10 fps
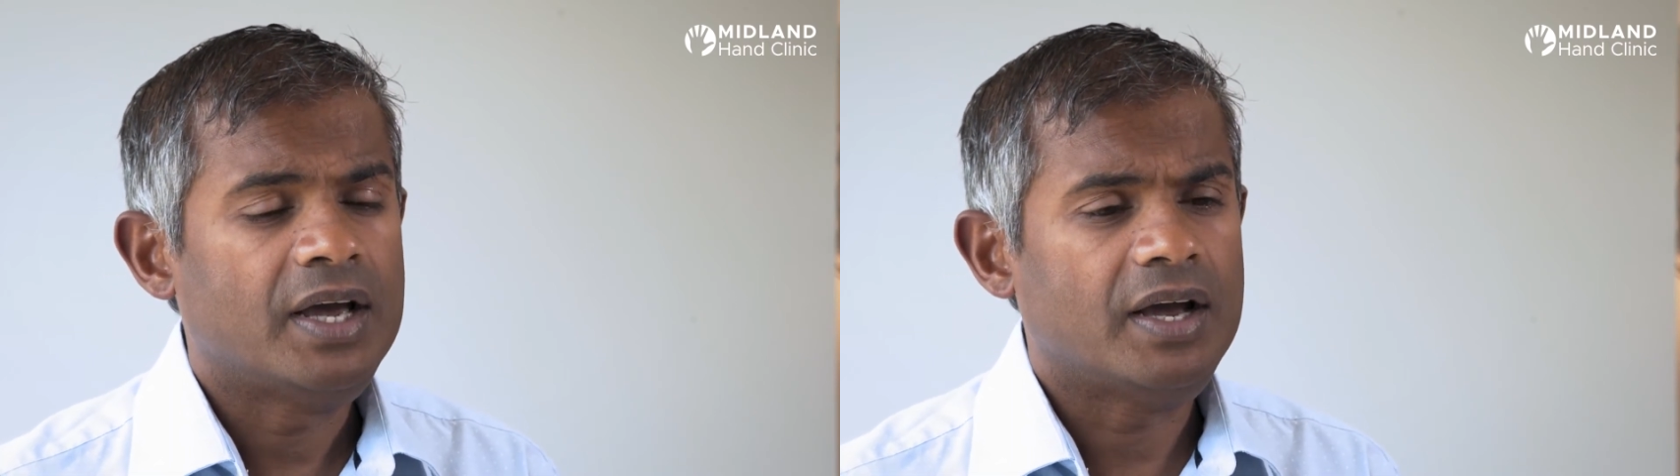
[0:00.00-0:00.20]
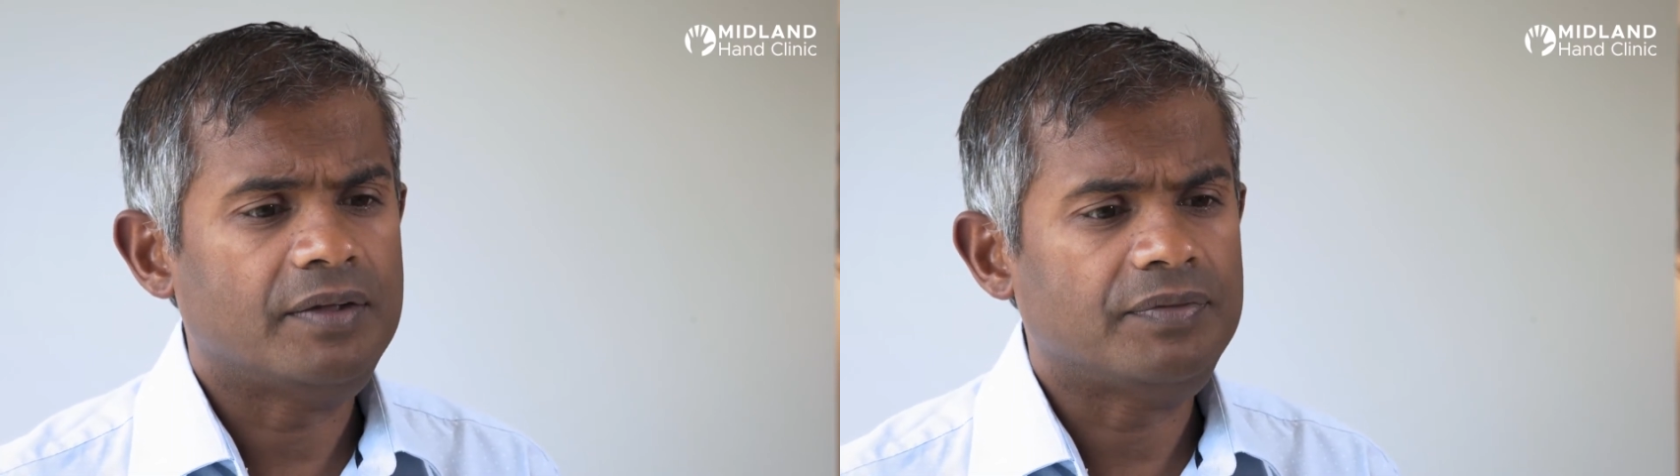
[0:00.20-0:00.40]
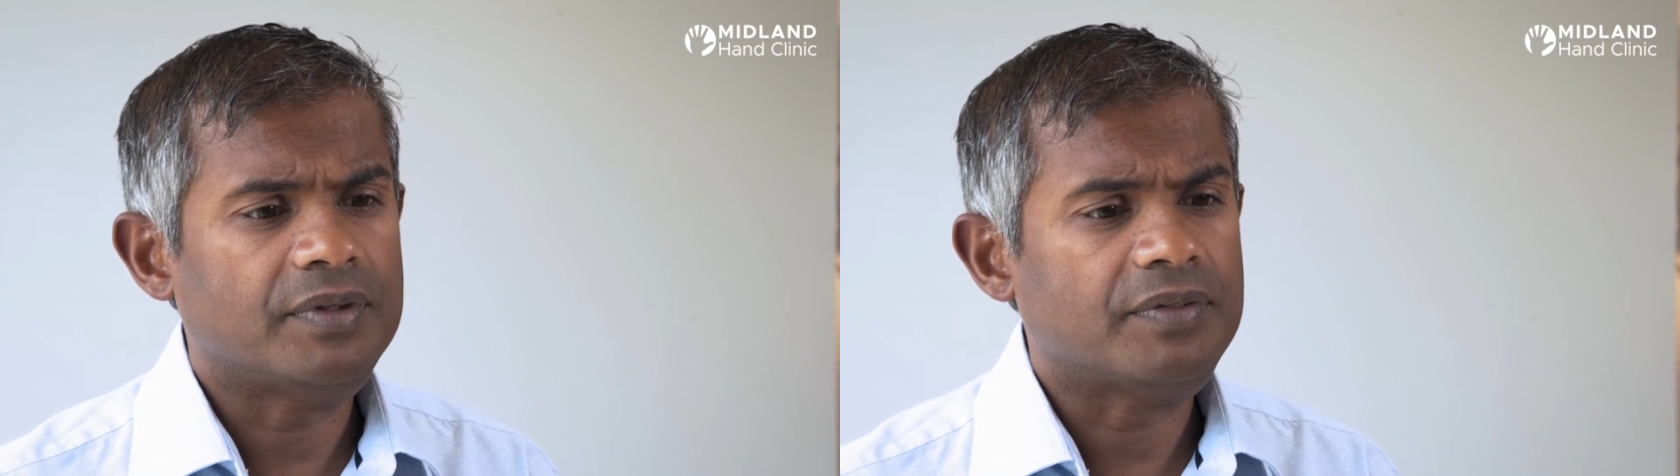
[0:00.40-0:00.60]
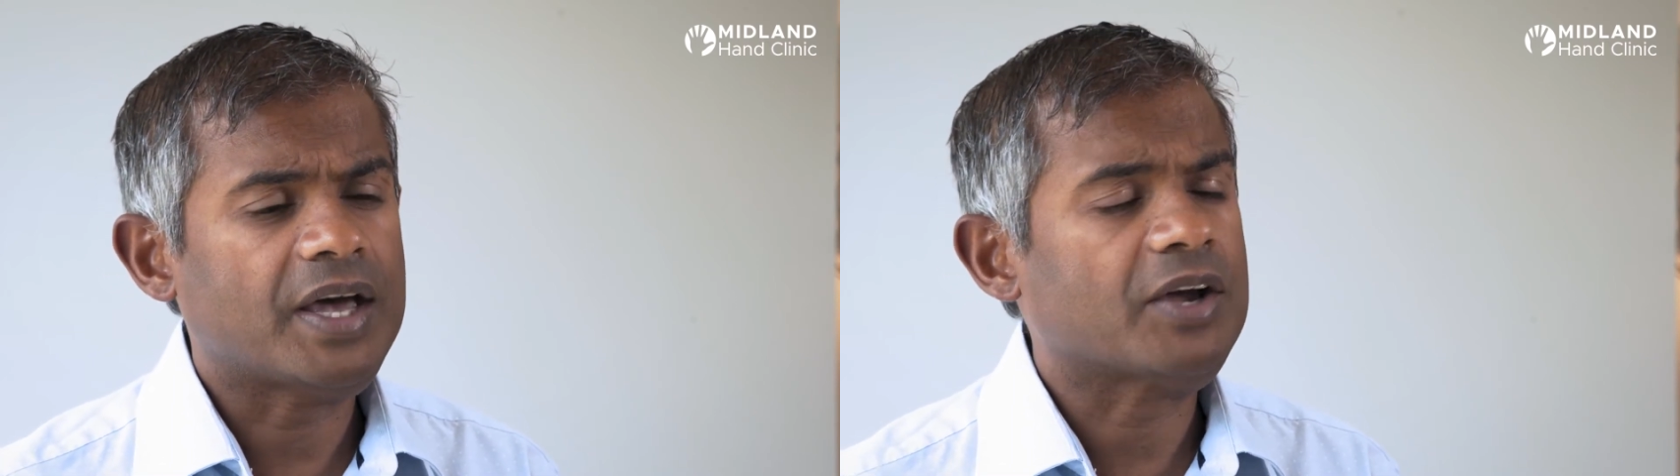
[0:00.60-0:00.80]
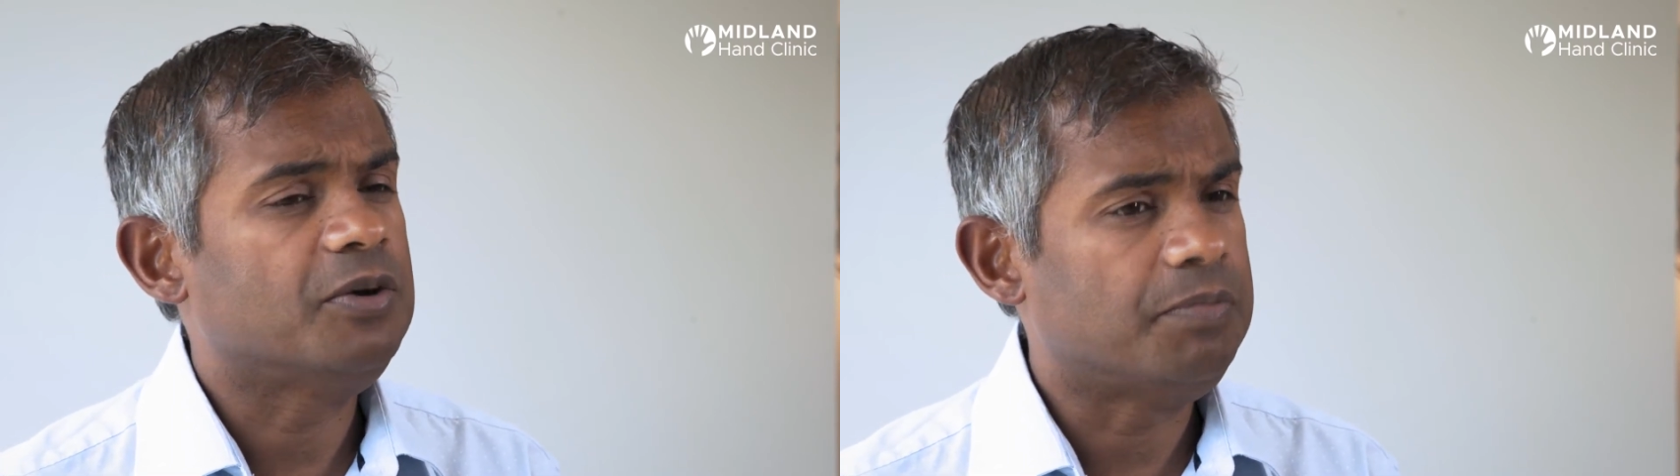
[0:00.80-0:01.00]
and
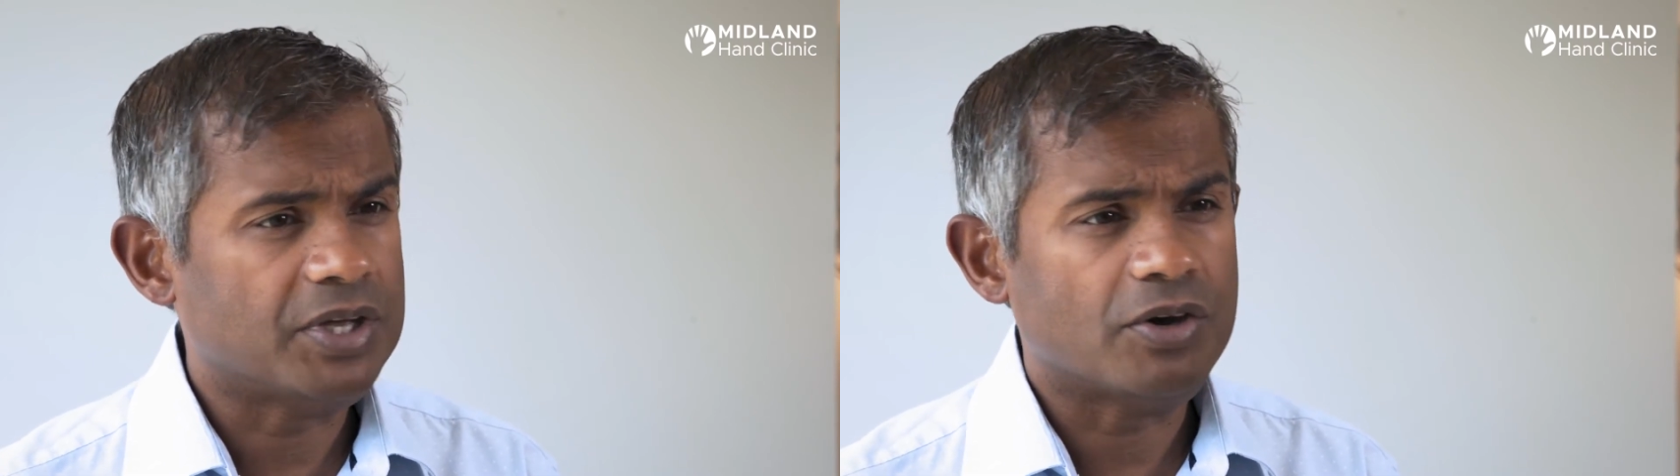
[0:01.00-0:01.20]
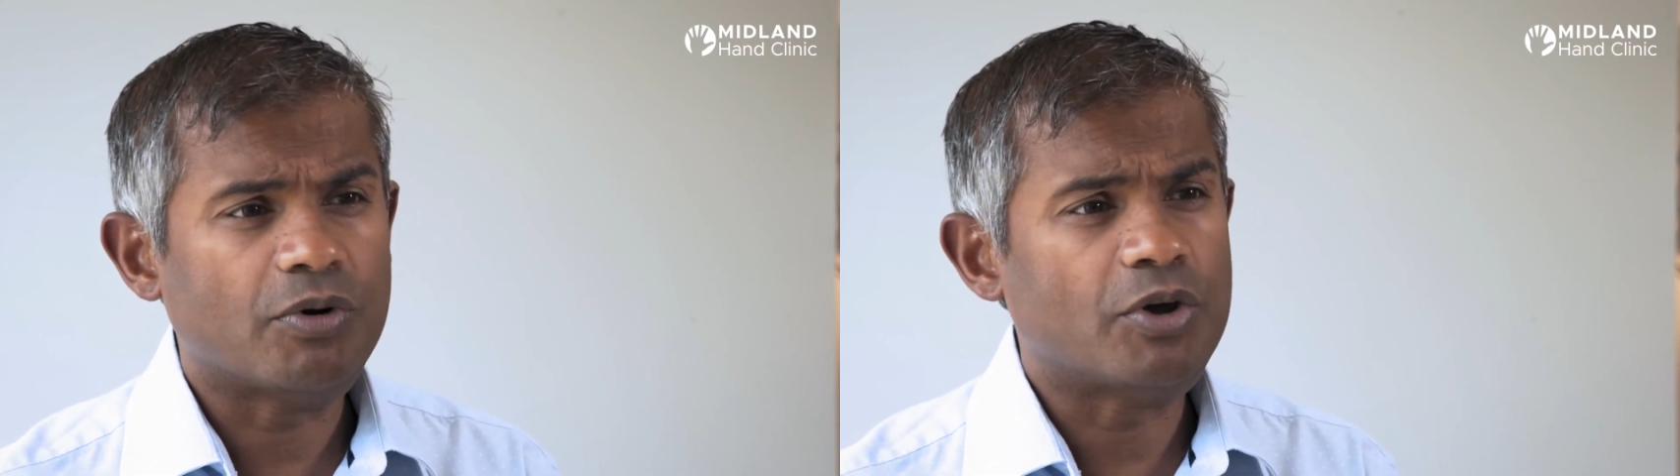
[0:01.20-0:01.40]
that could be your